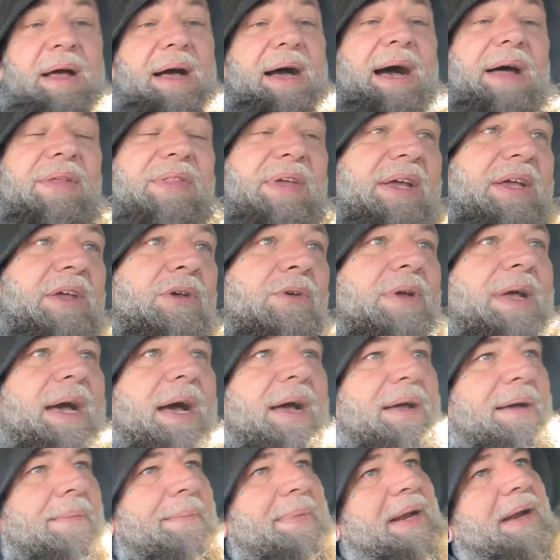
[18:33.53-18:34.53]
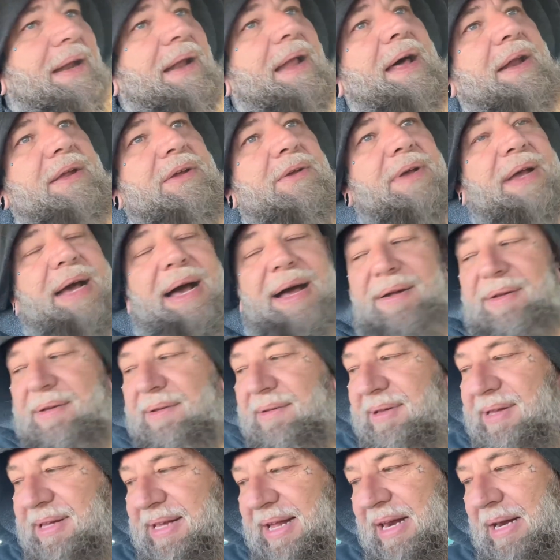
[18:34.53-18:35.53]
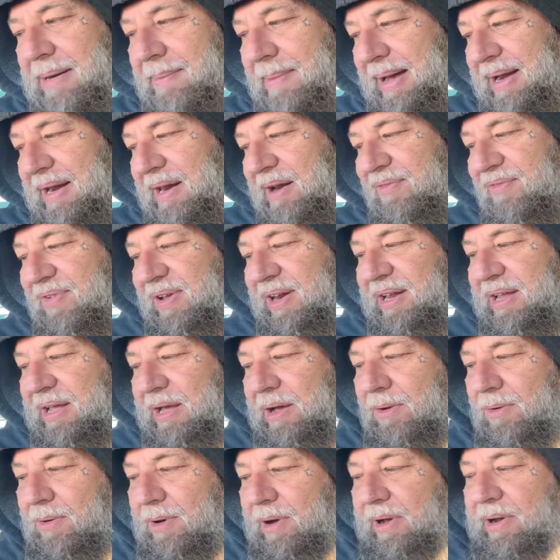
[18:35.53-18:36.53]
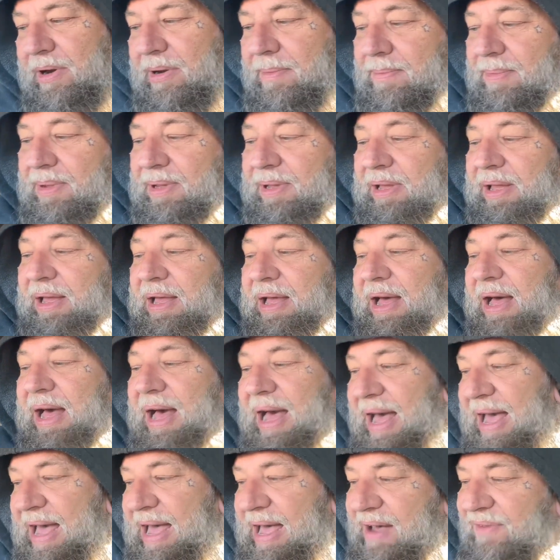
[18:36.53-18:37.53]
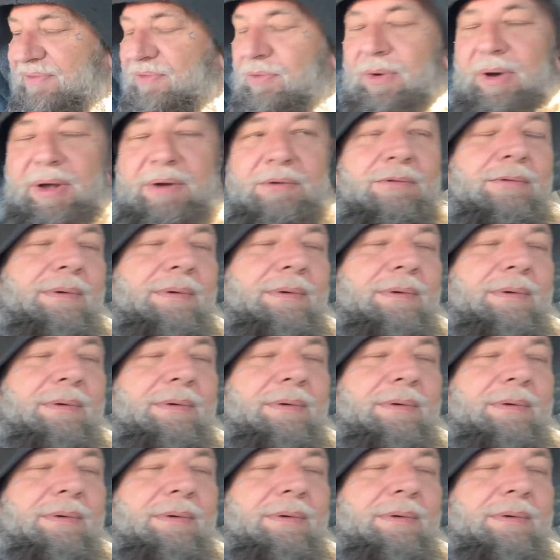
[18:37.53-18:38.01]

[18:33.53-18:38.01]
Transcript: I think you guys, I mean, a lot of you guys have seen them. I did a video on them. I have one